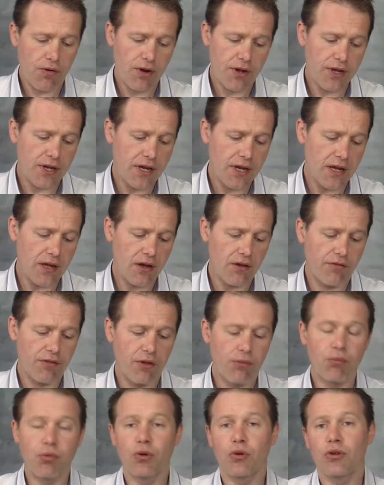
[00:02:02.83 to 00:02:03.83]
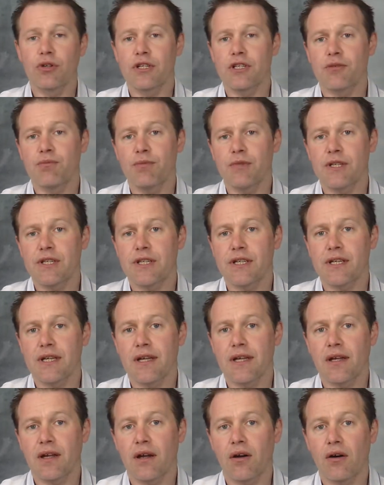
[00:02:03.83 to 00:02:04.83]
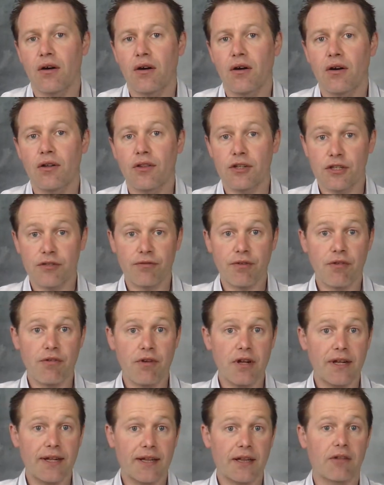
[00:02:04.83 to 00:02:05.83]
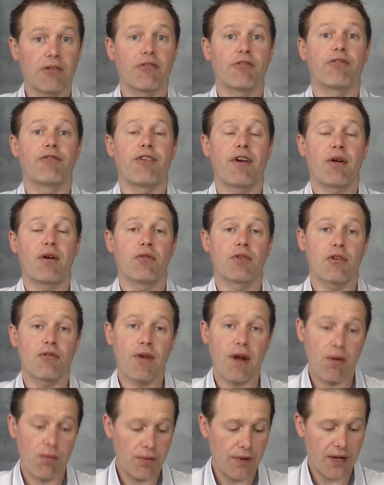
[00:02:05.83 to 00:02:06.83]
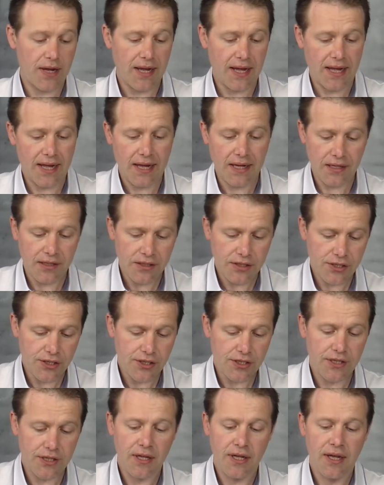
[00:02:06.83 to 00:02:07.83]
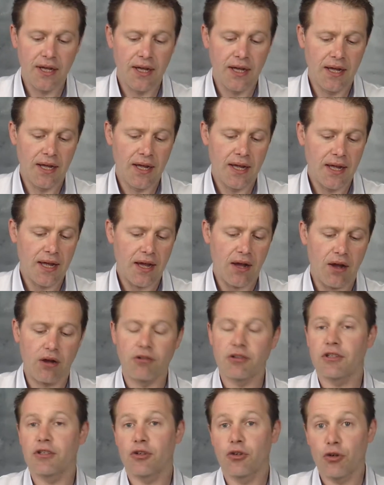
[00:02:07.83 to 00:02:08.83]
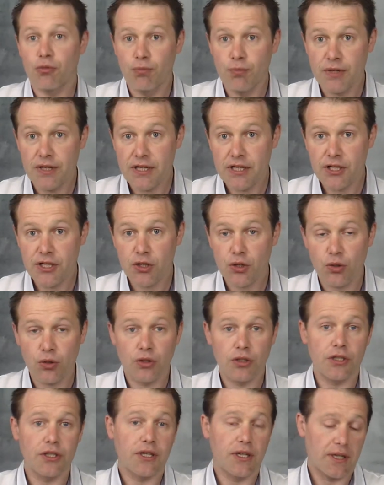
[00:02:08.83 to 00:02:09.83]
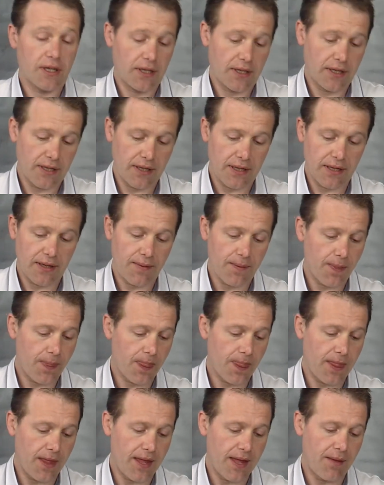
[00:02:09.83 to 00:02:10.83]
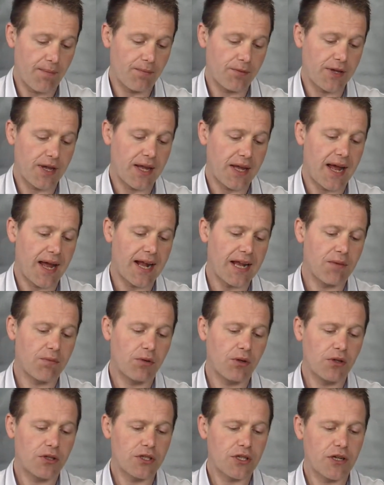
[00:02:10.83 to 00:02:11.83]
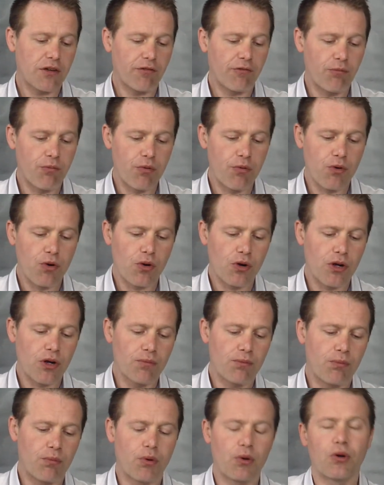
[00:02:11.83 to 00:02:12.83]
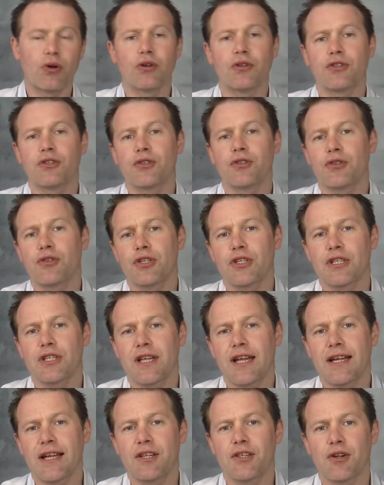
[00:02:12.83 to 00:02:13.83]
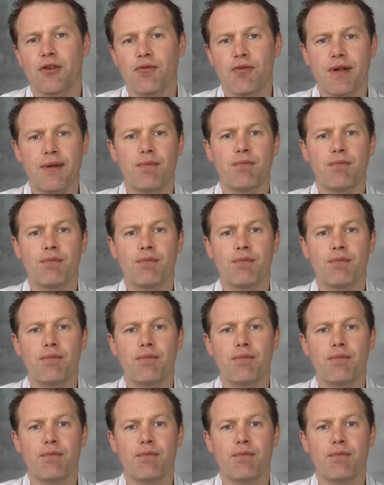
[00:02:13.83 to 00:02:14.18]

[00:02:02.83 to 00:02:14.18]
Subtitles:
of the blood is missing, or there's very little found around the carcass, or it could be discoloured. 10. Animals have broken bones such as legs or ribs.